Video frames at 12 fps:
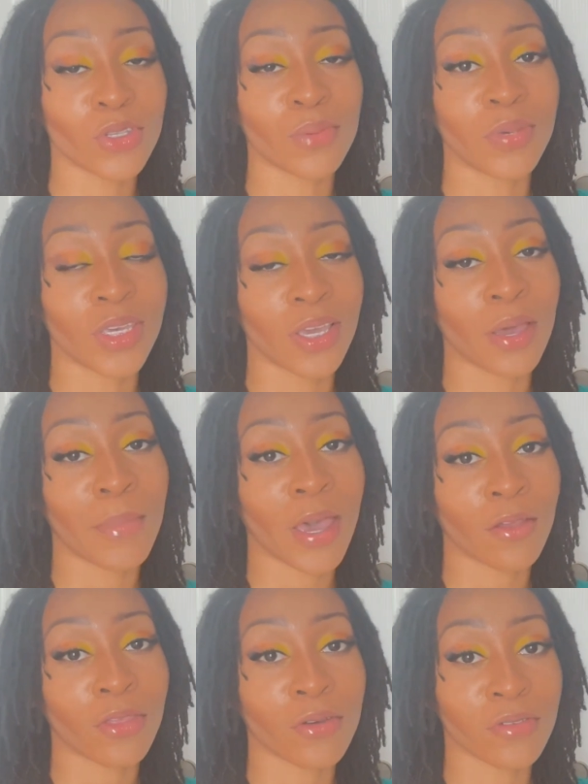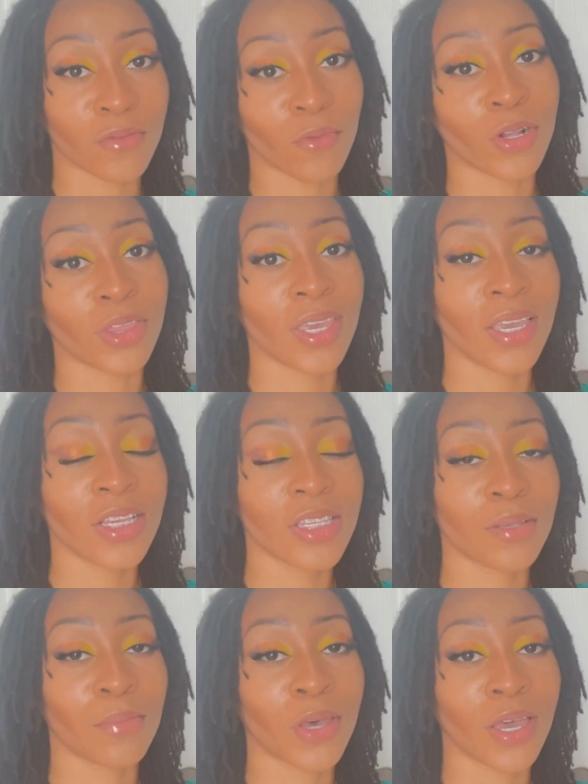to be about those four
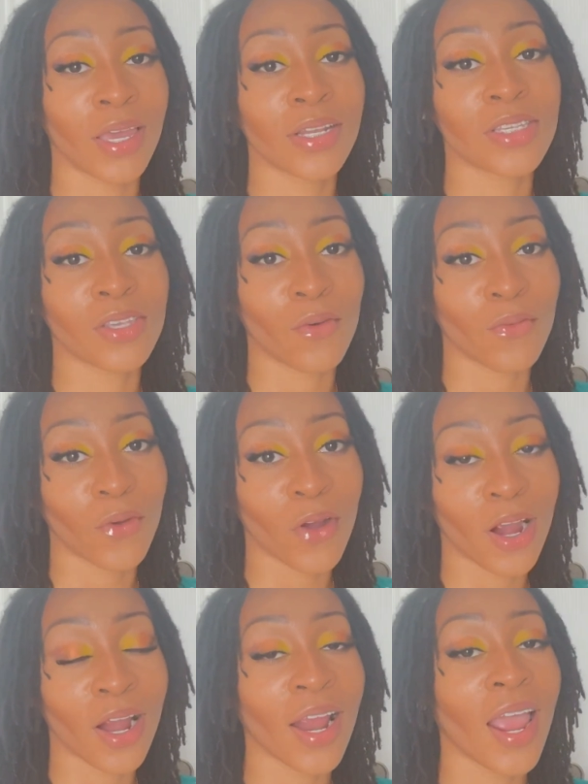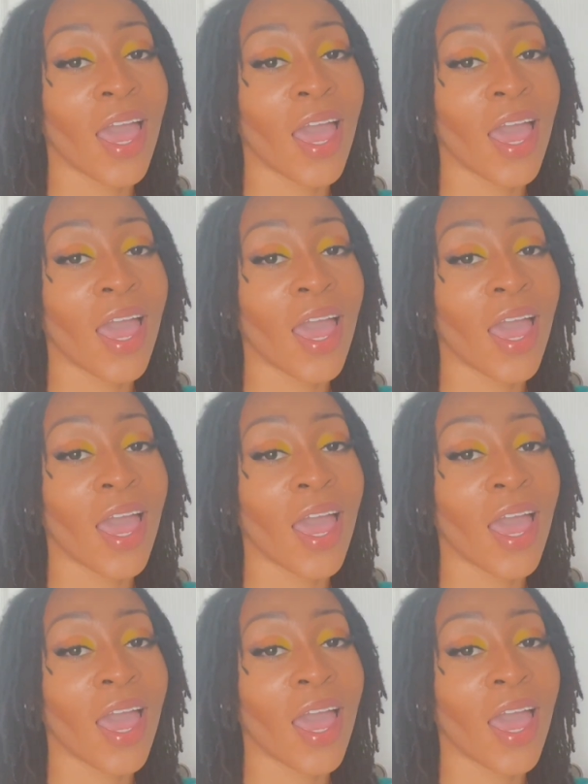things, but so far,